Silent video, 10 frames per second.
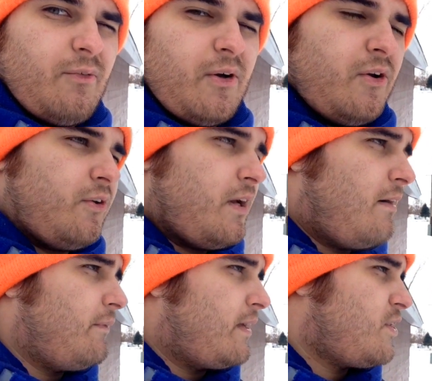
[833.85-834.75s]
Well, you can tell
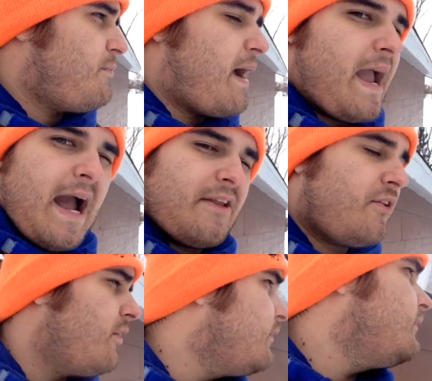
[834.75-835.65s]
him to kiss my
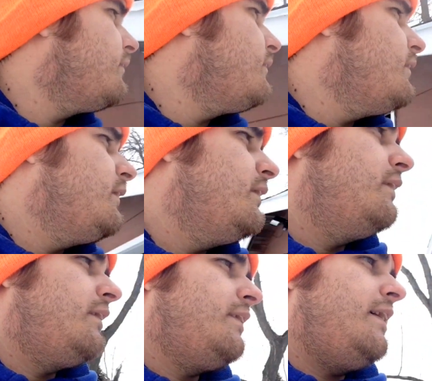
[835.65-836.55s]
ass.
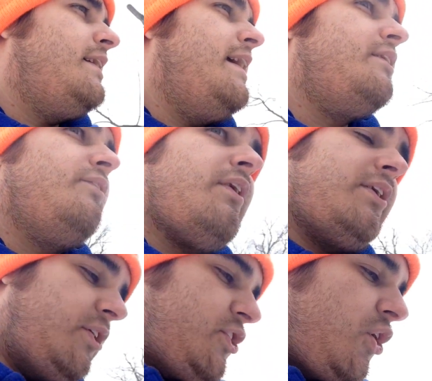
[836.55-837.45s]
Because he, he's a
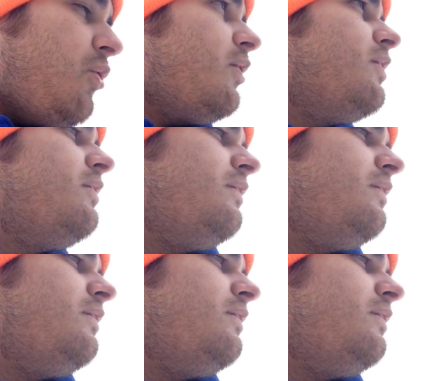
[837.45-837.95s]
fucking joke.